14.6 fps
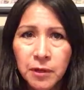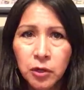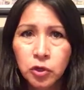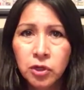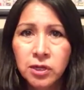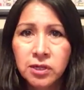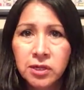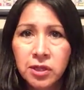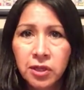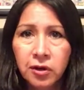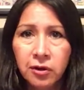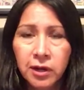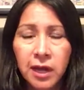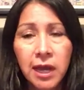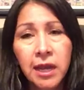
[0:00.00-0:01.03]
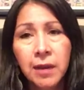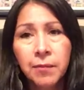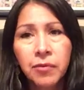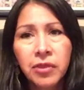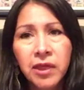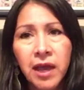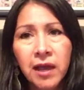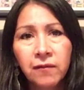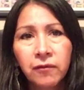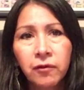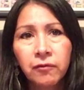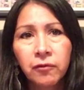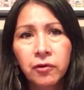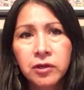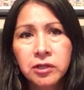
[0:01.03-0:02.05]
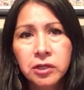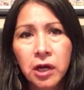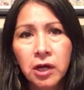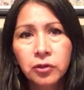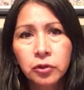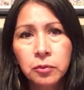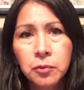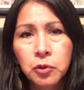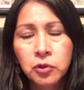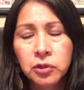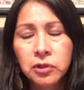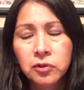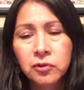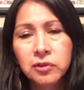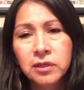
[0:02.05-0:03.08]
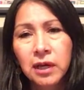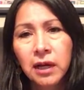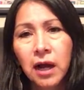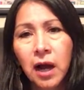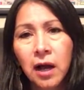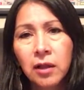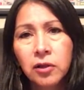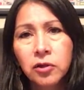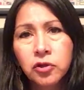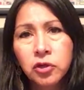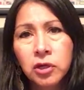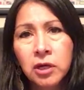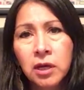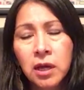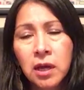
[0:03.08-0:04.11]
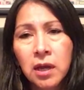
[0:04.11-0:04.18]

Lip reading: Piaget's theory and am thankful for his contribution to psychology.